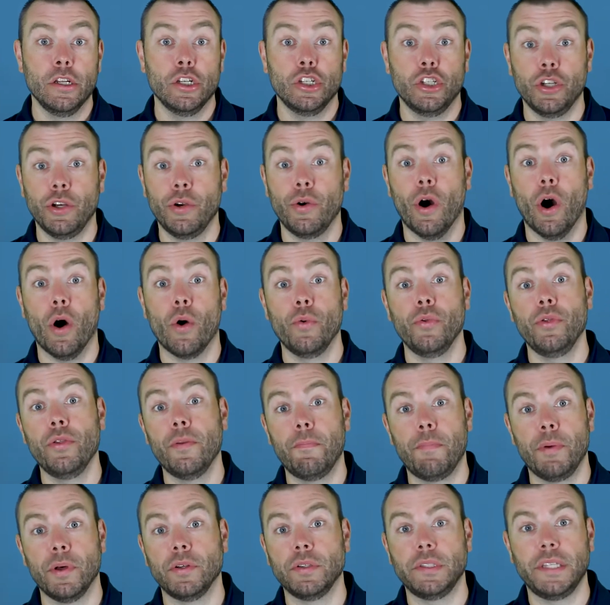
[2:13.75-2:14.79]
Do you own the
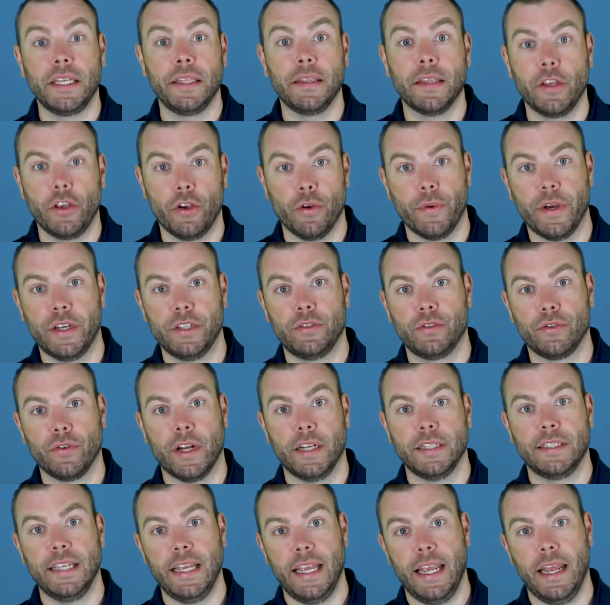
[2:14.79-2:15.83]
building that your
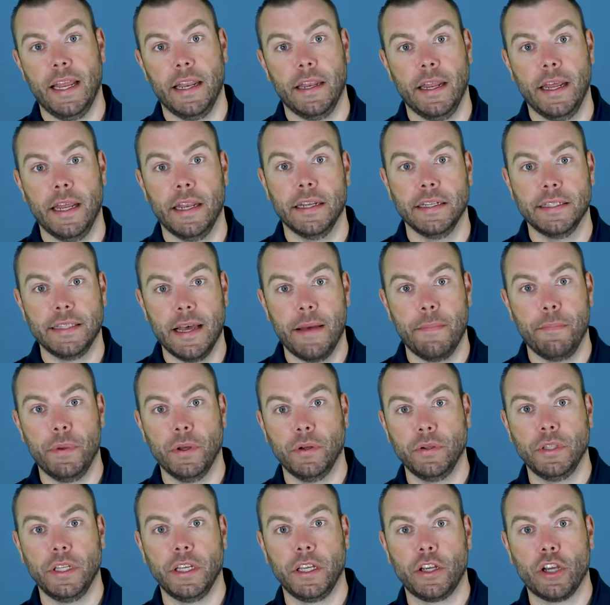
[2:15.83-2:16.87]
restaurant's in, and is that
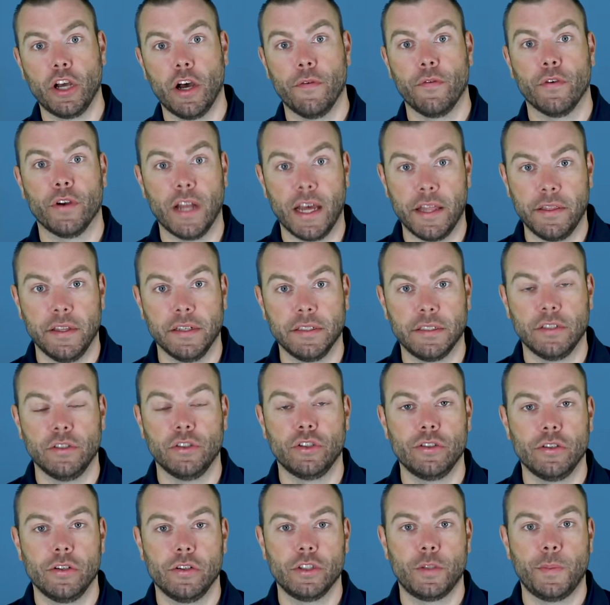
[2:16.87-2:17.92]
building covered on this
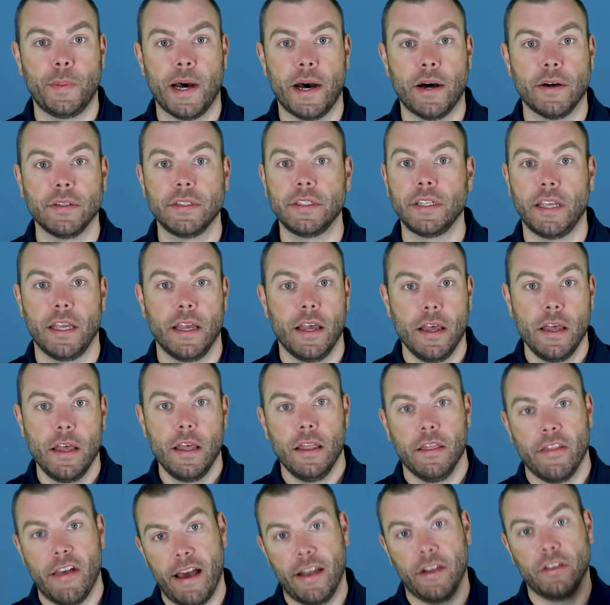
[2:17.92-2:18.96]
insurance policy?
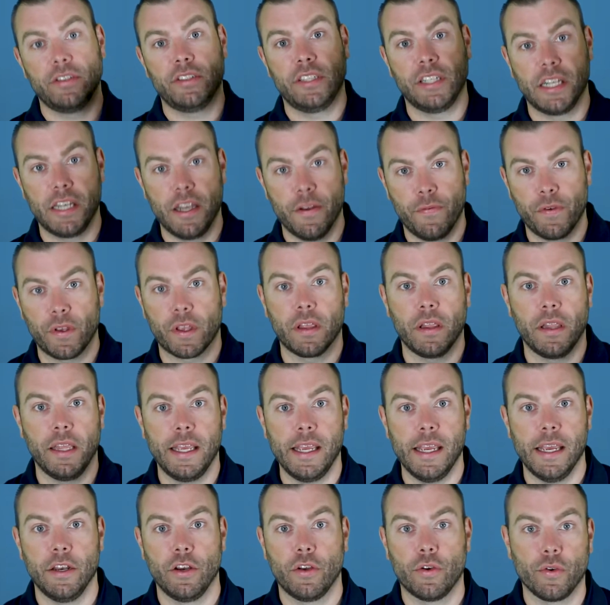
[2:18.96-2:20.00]
That'll
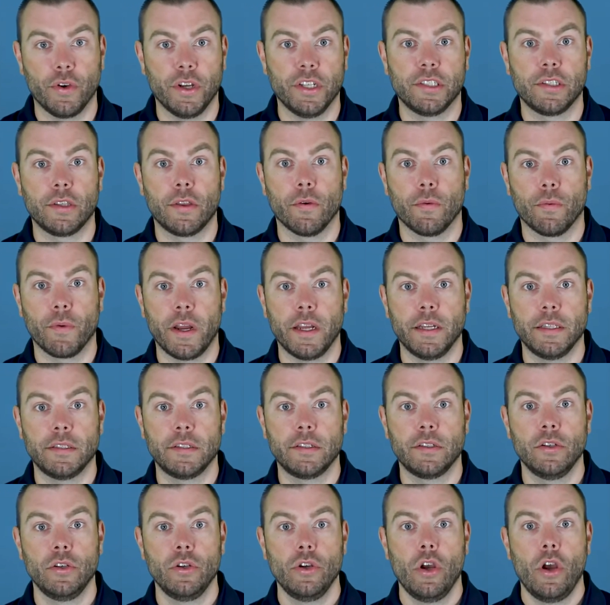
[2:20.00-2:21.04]
significantly increase the
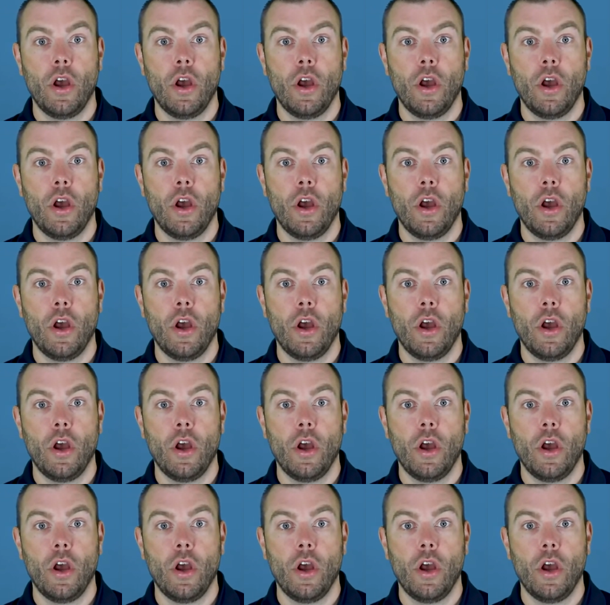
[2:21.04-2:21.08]
rates.